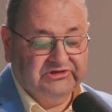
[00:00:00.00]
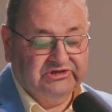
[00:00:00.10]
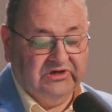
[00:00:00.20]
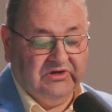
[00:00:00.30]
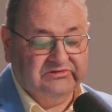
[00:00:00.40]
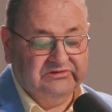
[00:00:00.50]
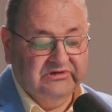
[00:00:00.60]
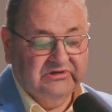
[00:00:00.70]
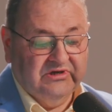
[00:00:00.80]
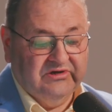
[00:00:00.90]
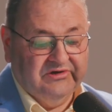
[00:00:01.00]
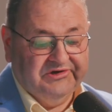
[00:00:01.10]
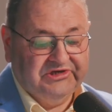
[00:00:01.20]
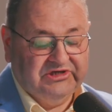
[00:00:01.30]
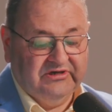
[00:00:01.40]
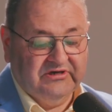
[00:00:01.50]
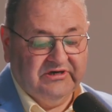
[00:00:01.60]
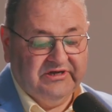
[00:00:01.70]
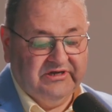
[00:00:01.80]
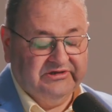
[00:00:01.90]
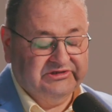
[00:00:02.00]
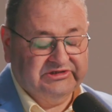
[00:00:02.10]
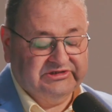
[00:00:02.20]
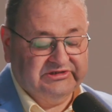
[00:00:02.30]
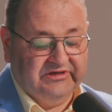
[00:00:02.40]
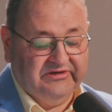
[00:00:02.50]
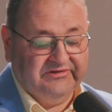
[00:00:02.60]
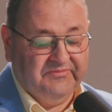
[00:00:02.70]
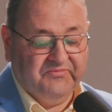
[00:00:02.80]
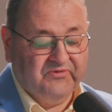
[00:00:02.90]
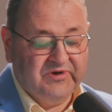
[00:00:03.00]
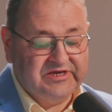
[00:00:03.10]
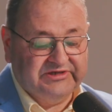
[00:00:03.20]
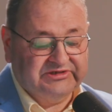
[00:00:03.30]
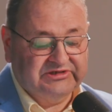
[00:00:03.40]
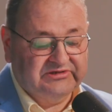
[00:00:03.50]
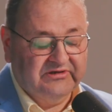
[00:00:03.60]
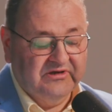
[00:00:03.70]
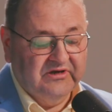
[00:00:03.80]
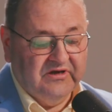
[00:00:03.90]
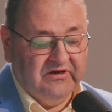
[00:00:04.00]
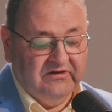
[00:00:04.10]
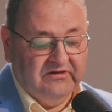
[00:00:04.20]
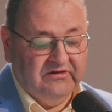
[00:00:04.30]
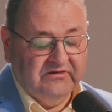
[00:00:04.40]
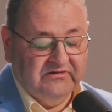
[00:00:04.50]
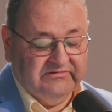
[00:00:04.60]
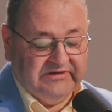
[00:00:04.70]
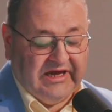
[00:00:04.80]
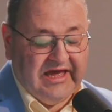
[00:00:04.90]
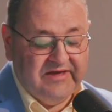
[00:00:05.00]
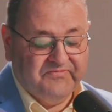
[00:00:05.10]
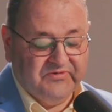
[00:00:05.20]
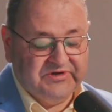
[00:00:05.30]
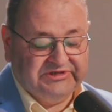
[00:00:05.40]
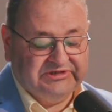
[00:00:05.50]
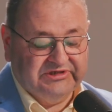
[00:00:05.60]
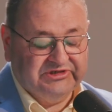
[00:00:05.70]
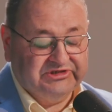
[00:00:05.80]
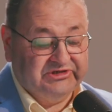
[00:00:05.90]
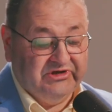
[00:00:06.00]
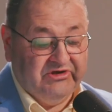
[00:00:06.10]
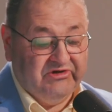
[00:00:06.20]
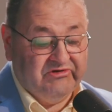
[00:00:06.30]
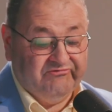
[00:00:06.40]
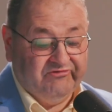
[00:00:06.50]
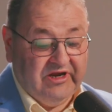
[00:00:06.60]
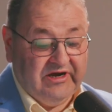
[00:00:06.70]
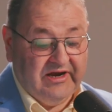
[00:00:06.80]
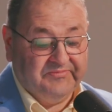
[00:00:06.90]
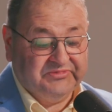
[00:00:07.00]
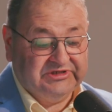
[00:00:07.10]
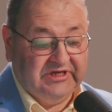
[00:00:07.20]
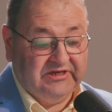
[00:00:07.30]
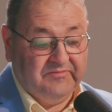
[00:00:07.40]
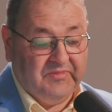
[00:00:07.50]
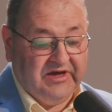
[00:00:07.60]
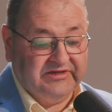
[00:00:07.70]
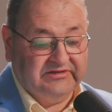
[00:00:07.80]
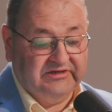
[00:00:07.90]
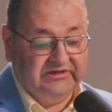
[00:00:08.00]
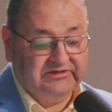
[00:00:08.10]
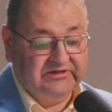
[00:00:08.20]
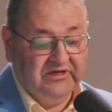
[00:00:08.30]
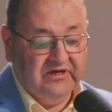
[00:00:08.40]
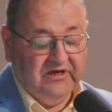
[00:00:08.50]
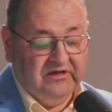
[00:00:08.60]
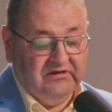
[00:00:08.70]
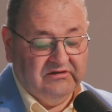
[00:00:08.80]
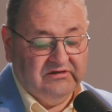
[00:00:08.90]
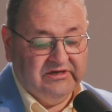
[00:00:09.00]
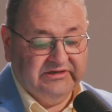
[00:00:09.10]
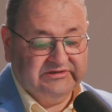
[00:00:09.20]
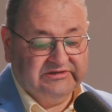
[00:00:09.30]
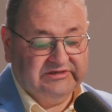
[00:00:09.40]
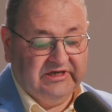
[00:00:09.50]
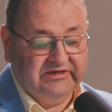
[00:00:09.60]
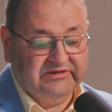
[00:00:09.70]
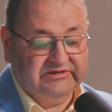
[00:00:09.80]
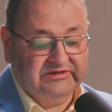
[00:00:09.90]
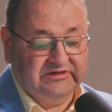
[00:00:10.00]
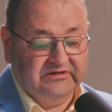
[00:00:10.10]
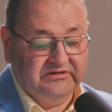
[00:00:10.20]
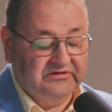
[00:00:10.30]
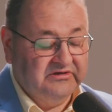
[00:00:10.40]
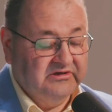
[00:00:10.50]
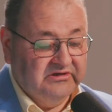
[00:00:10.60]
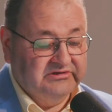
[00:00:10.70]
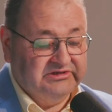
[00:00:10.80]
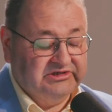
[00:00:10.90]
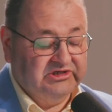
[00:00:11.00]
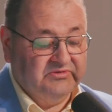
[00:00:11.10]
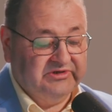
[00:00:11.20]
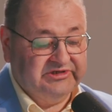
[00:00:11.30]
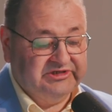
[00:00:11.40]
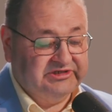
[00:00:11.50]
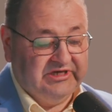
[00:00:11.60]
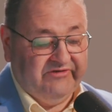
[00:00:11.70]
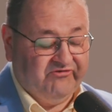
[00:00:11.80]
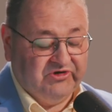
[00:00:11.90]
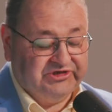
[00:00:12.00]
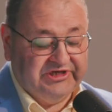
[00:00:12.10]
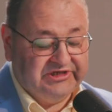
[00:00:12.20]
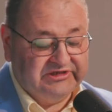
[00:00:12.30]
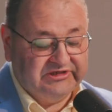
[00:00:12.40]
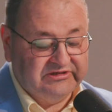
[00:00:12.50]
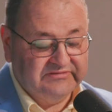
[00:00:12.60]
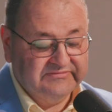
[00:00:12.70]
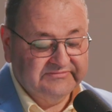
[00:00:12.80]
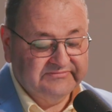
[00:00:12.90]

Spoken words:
so here is the priest. The high priest is very upset about this. It says, this is what they say, verse 18.